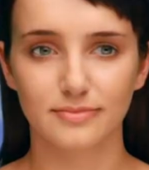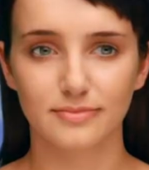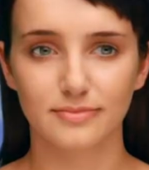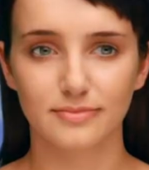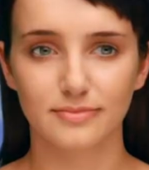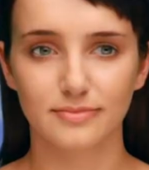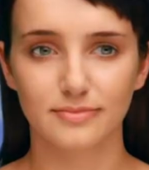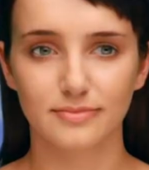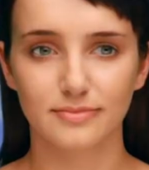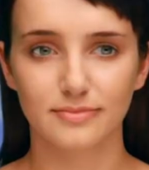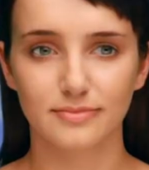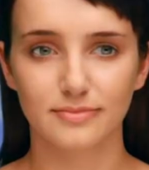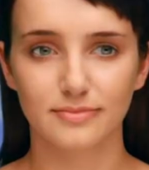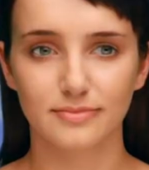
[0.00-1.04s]

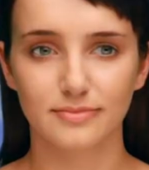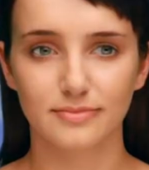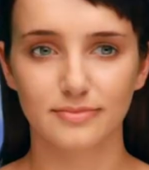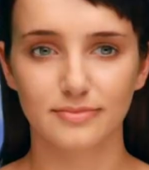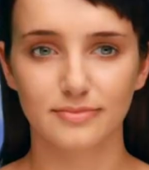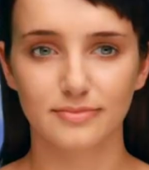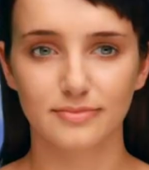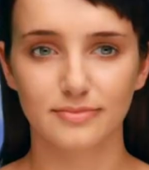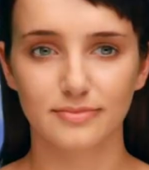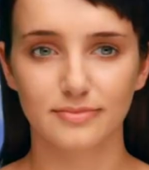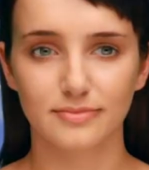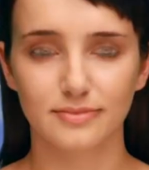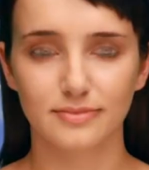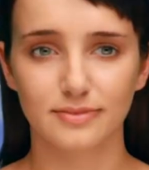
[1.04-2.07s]

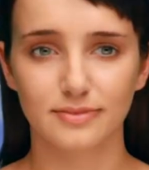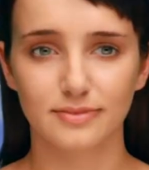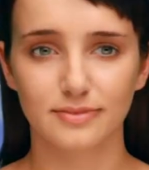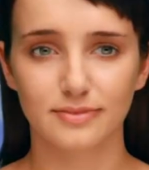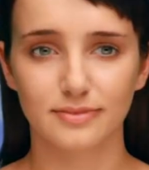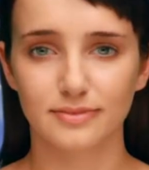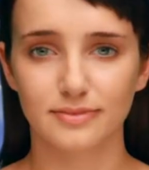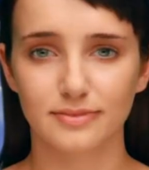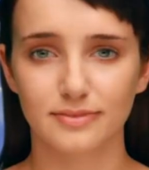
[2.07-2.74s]
(silent)